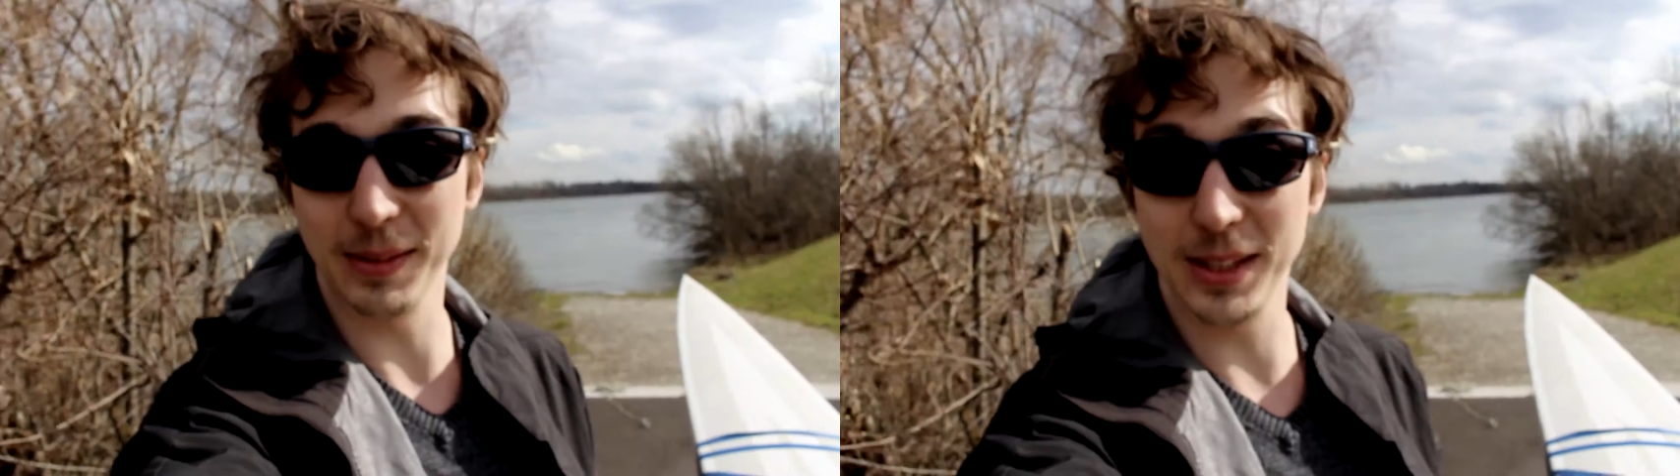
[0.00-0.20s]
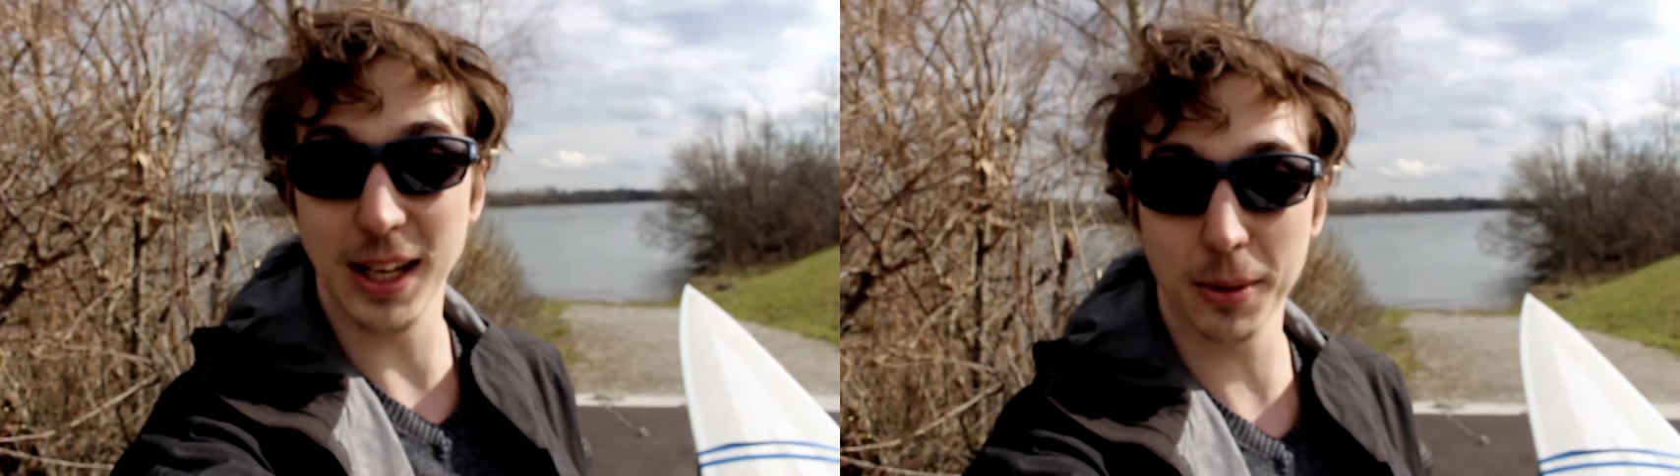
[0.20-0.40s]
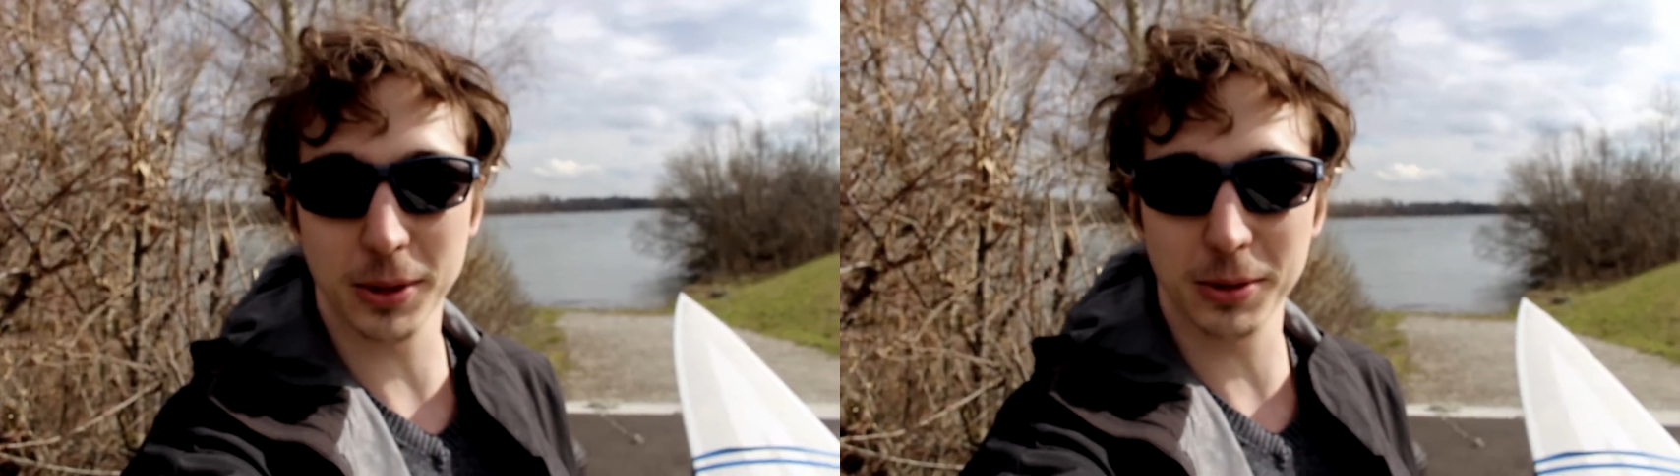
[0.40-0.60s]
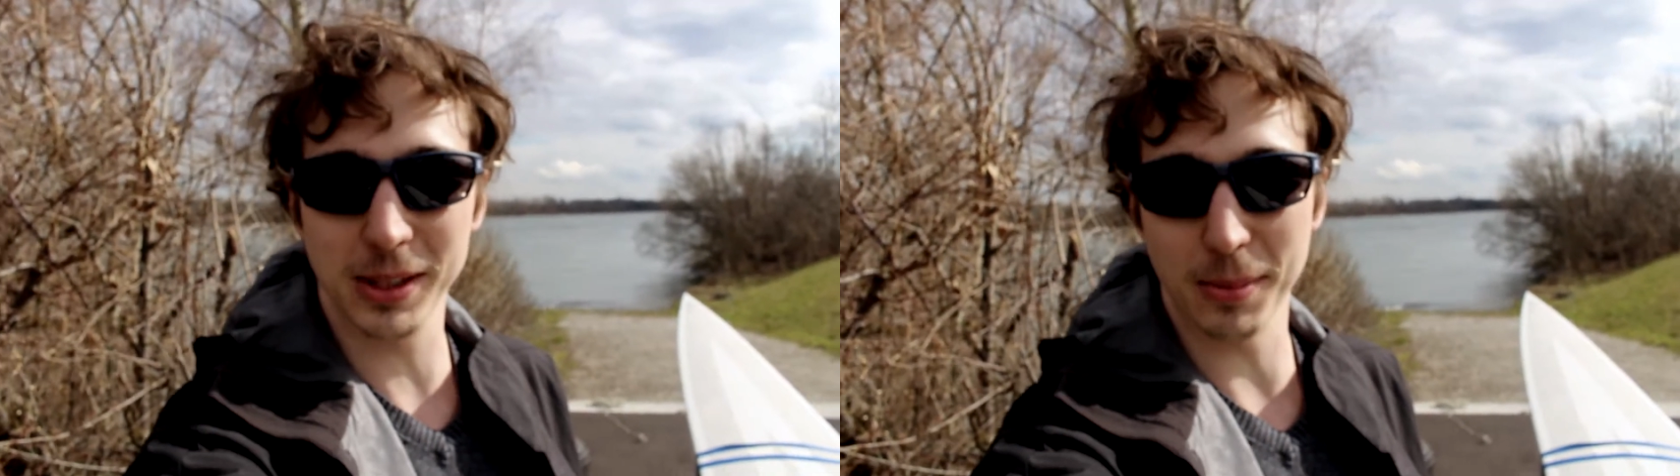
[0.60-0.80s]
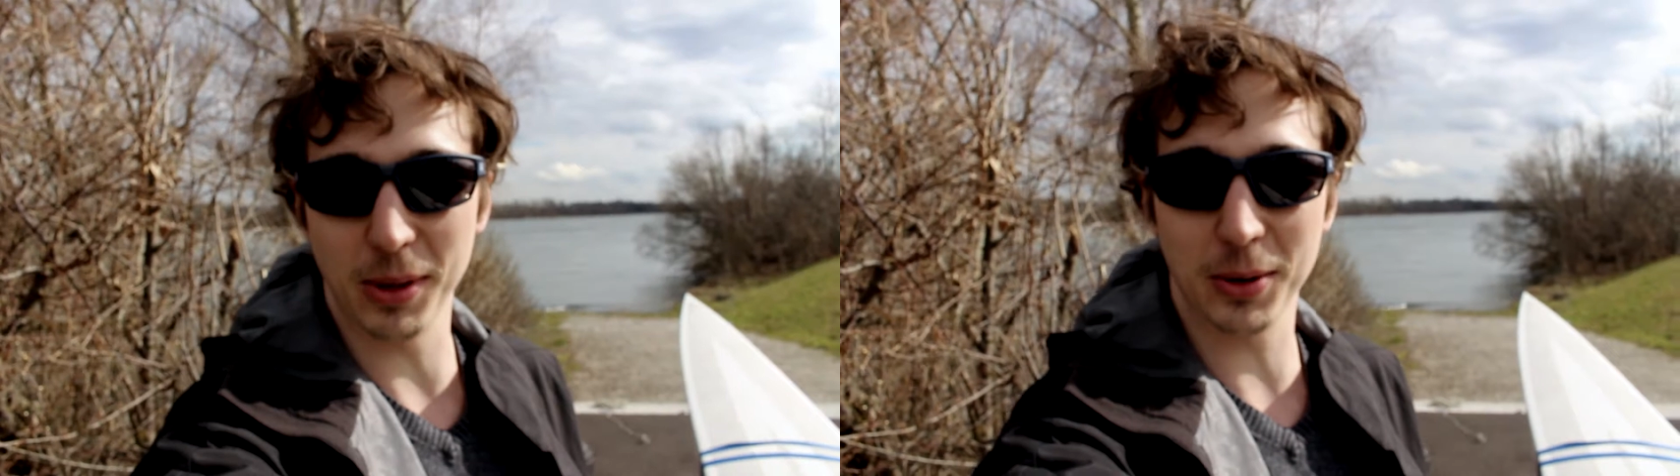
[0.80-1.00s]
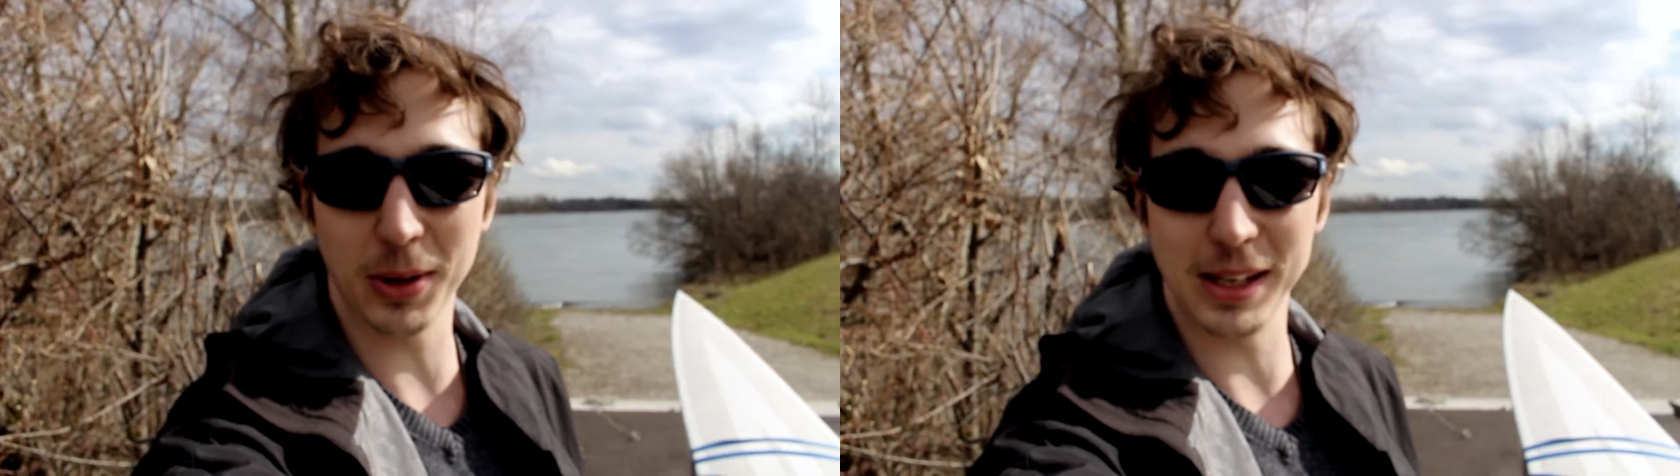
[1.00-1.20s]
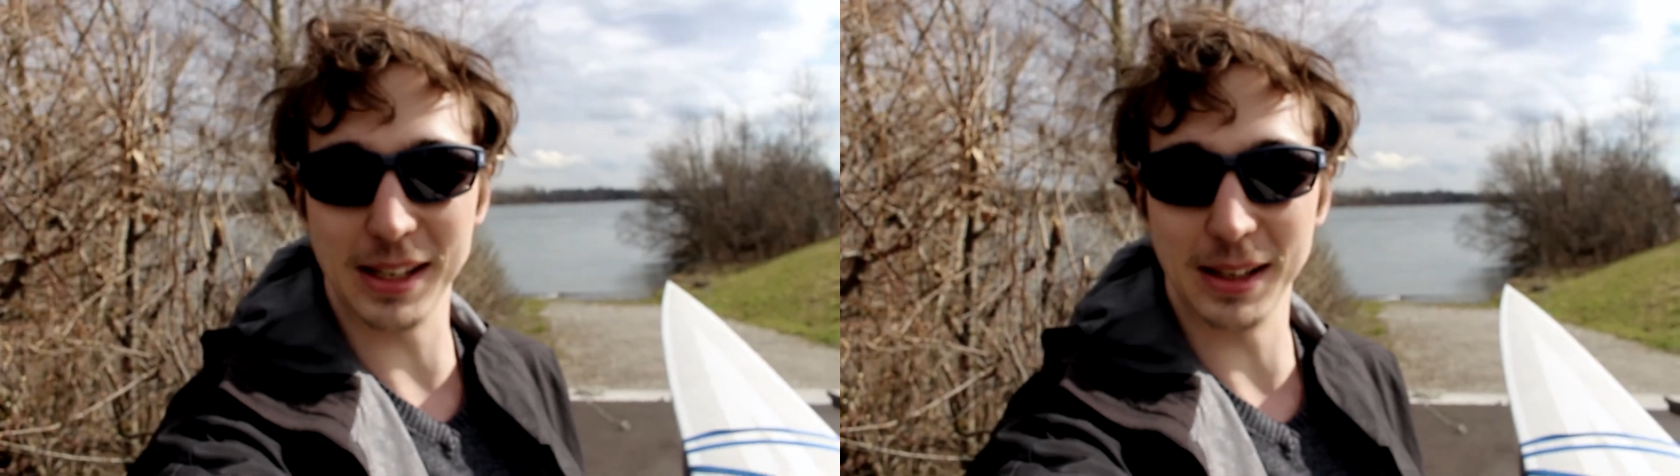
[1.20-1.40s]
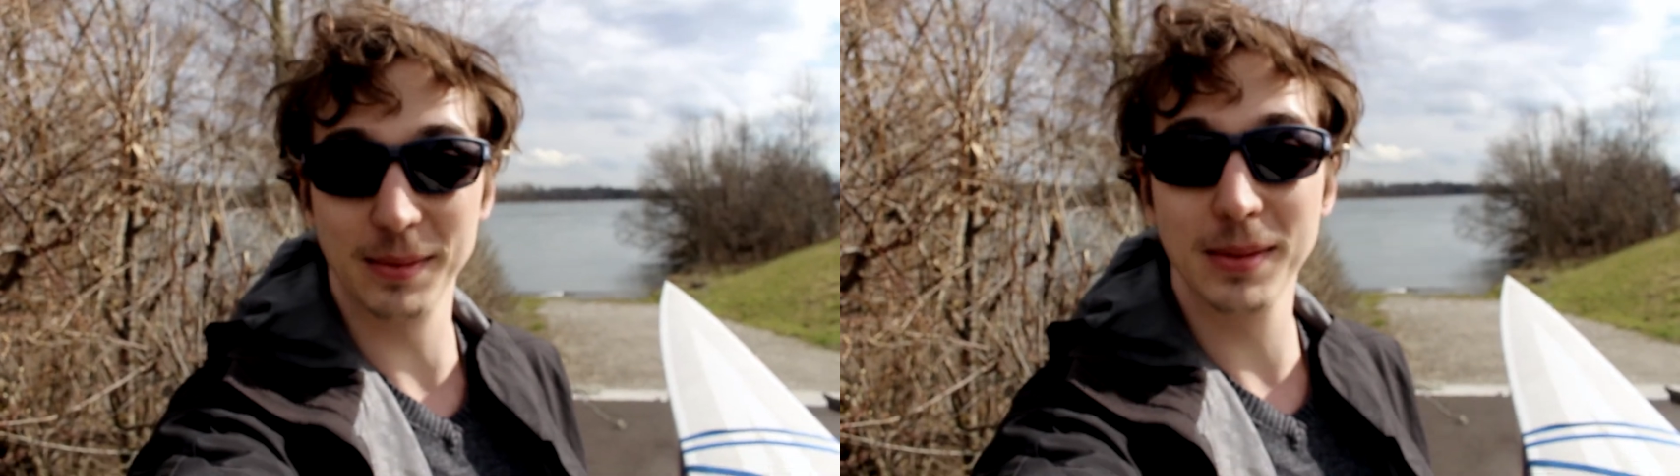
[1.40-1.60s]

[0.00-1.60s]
Today we're doing something crazy.